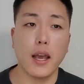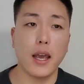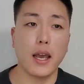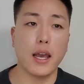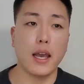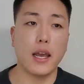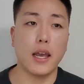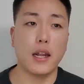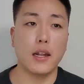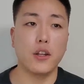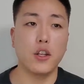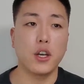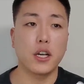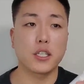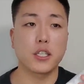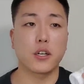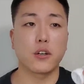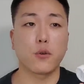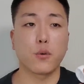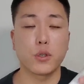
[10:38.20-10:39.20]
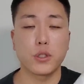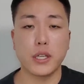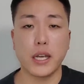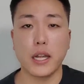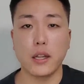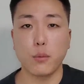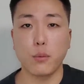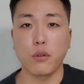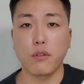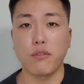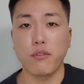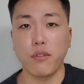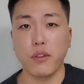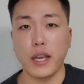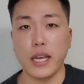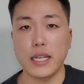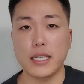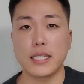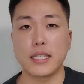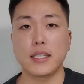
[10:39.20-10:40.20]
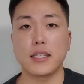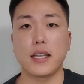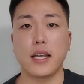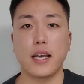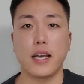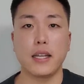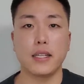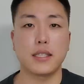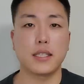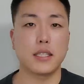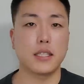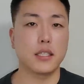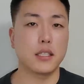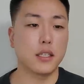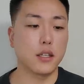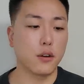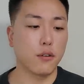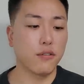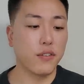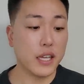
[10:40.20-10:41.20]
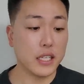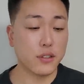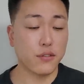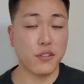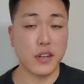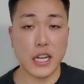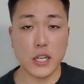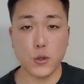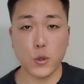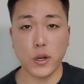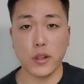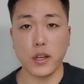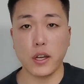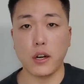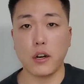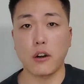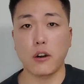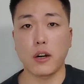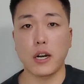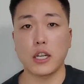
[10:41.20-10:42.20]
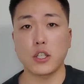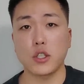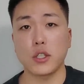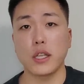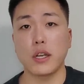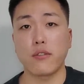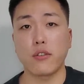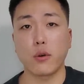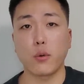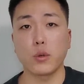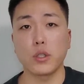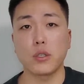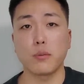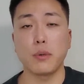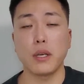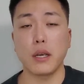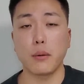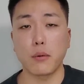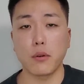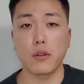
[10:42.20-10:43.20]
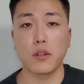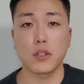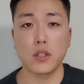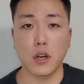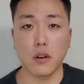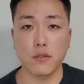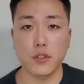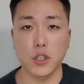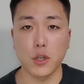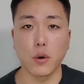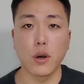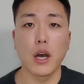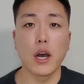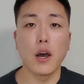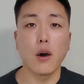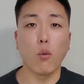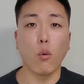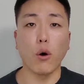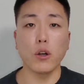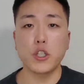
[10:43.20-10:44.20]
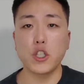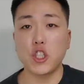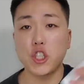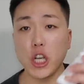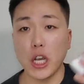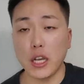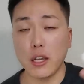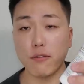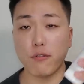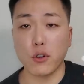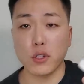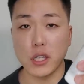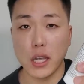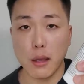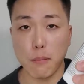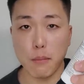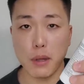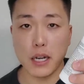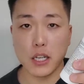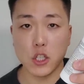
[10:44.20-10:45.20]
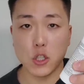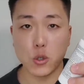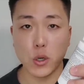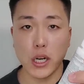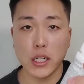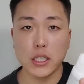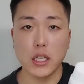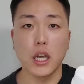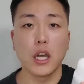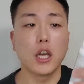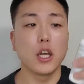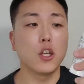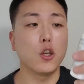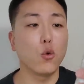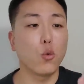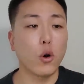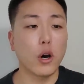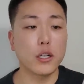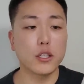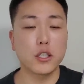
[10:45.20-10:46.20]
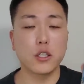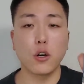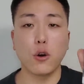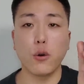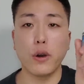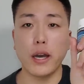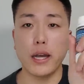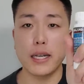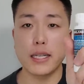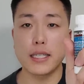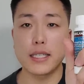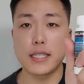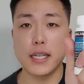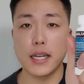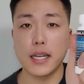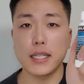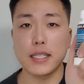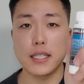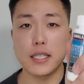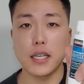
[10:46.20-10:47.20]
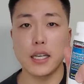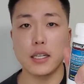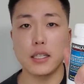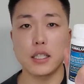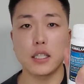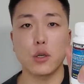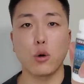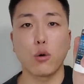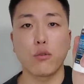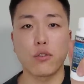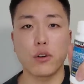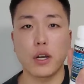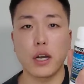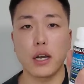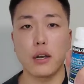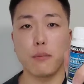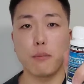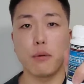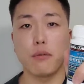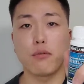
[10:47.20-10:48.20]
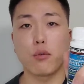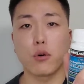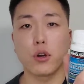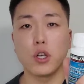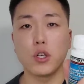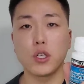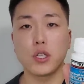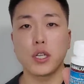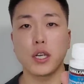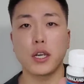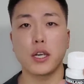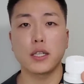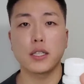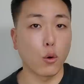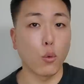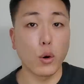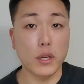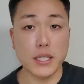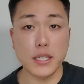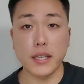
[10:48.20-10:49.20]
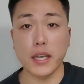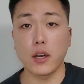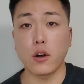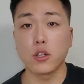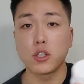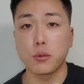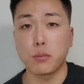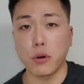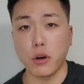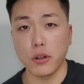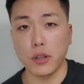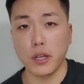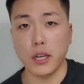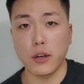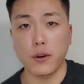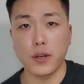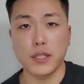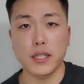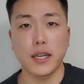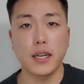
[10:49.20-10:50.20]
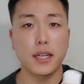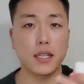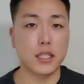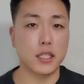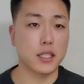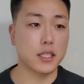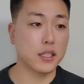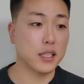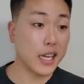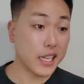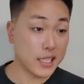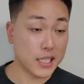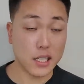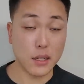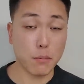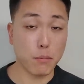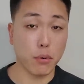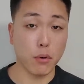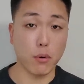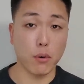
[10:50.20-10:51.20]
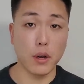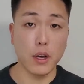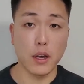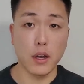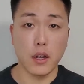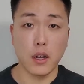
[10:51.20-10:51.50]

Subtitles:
and you guys are going to end up with flakes that, you know, flakes of finasteride that are actually never going to be able to dissolve. So once you shake it for 10 minutes straight, you want to go ahead and set it sit overnight before using it once a day on your balding areas. And it's that simple.